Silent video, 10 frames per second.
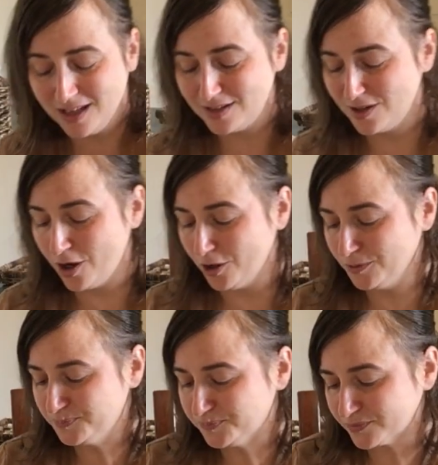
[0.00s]

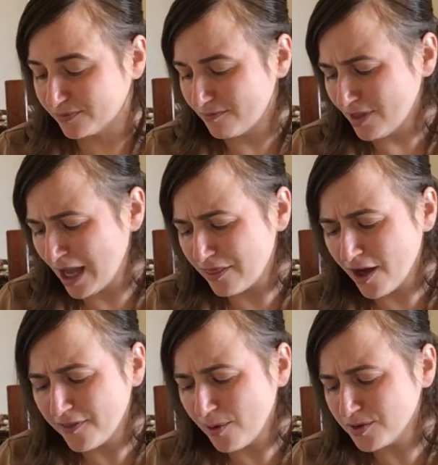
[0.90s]
So I
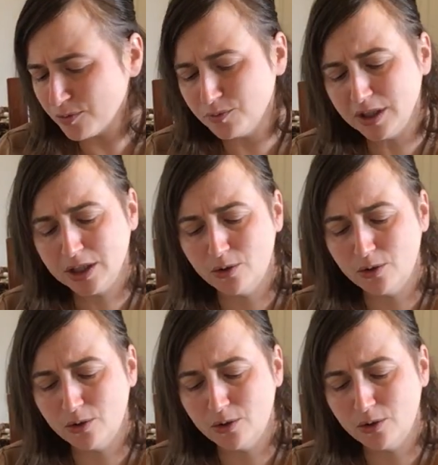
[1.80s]
thought that was a really